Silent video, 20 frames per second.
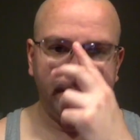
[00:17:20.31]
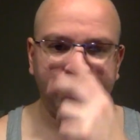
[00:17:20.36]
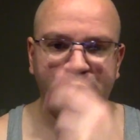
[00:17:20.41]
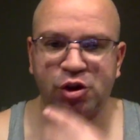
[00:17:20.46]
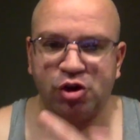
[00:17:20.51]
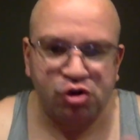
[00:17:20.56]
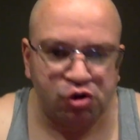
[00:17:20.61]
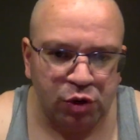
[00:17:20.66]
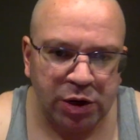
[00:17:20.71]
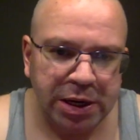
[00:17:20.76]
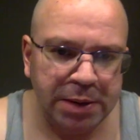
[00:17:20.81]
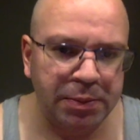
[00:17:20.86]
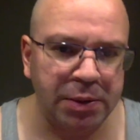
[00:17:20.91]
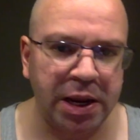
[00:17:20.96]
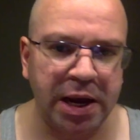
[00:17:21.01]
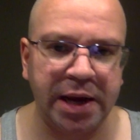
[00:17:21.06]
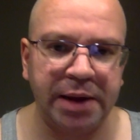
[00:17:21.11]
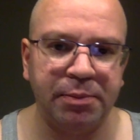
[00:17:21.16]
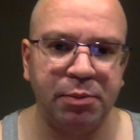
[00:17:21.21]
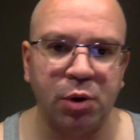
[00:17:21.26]

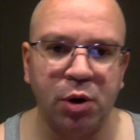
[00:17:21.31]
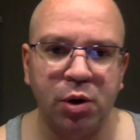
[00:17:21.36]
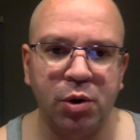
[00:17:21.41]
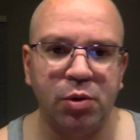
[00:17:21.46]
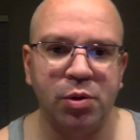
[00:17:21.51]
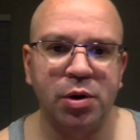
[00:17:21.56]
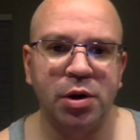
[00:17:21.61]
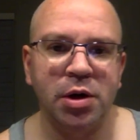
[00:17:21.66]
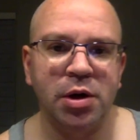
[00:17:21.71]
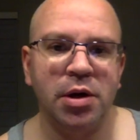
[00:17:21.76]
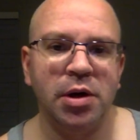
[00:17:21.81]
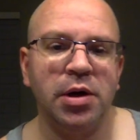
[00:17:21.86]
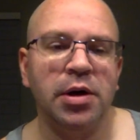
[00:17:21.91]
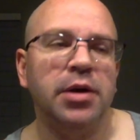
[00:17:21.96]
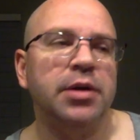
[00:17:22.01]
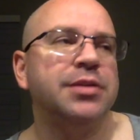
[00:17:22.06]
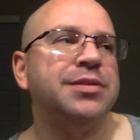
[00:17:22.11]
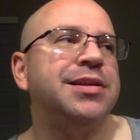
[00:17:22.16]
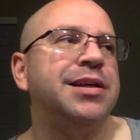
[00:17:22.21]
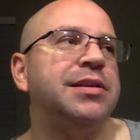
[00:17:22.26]
Streamline, bro.
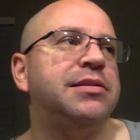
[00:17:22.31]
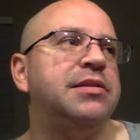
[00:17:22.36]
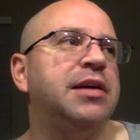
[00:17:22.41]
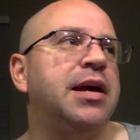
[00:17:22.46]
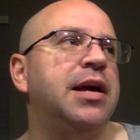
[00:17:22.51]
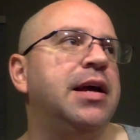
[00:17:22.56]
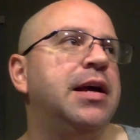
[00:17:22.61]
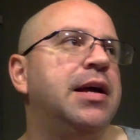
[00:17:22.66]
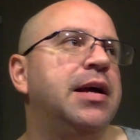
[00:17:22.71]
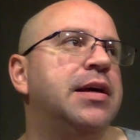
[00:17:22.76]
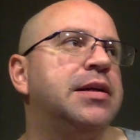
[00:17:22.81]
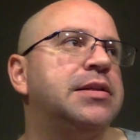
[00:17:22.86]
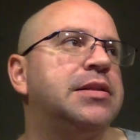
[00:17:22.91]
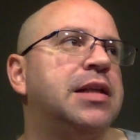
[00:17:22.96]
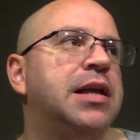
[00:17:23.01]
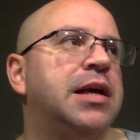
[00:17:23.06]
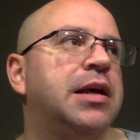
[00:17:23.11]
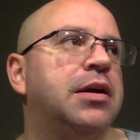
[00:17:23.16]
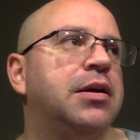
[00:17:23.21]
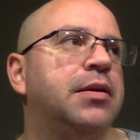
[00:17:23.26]
Today it's
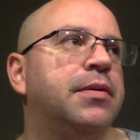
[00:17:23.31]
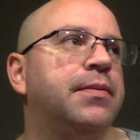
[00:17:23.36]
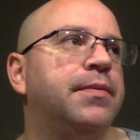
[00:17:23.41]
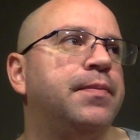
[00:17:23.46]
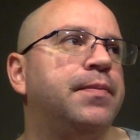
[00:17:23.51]
like